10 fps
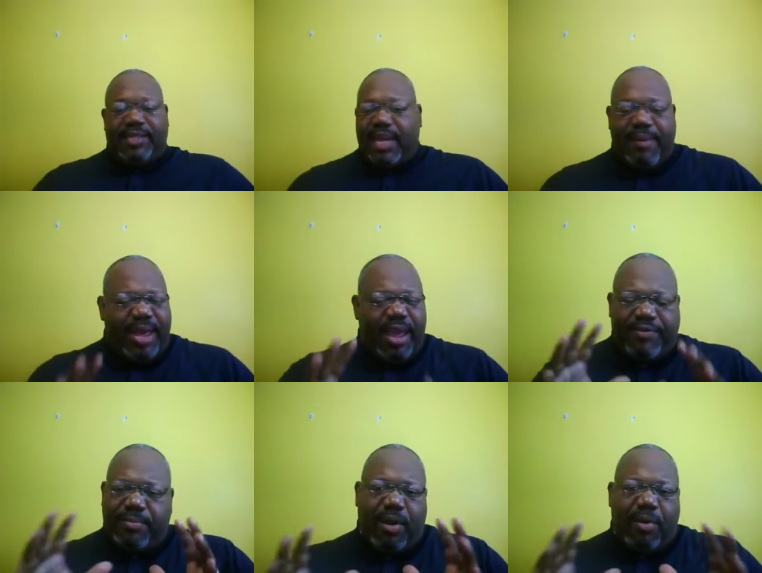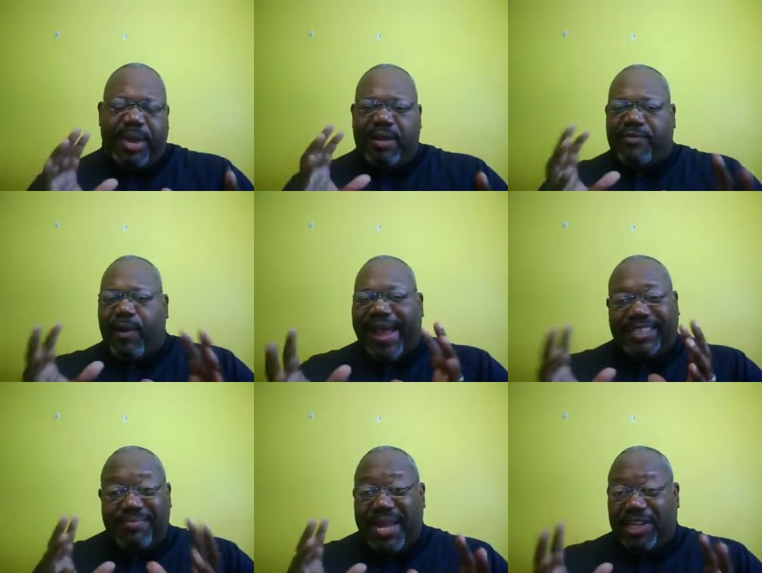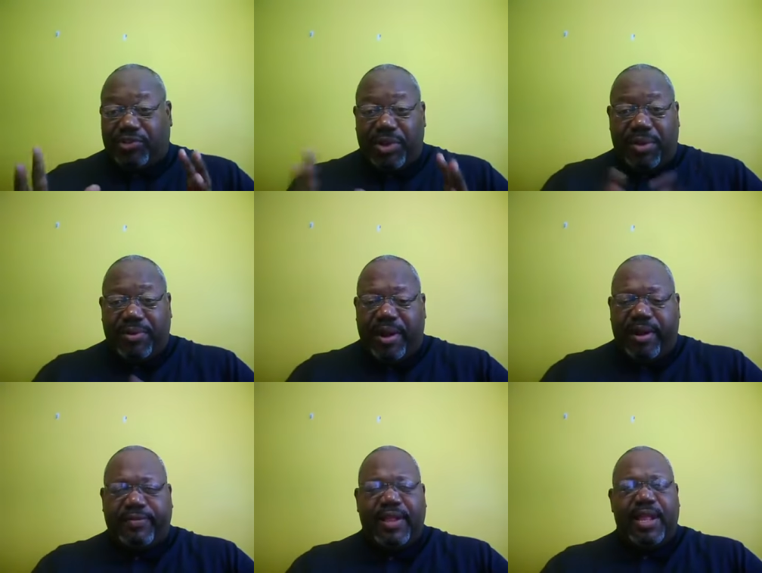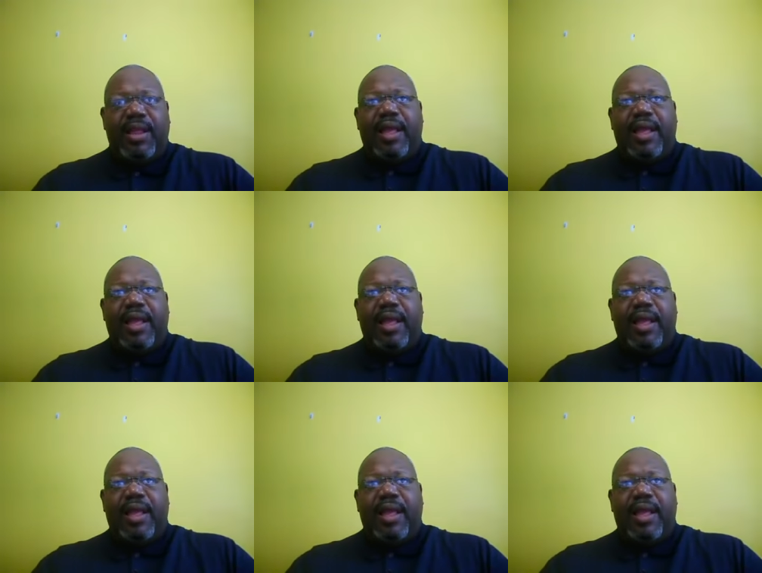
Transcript: think about every moment of Christ's ministry on earth.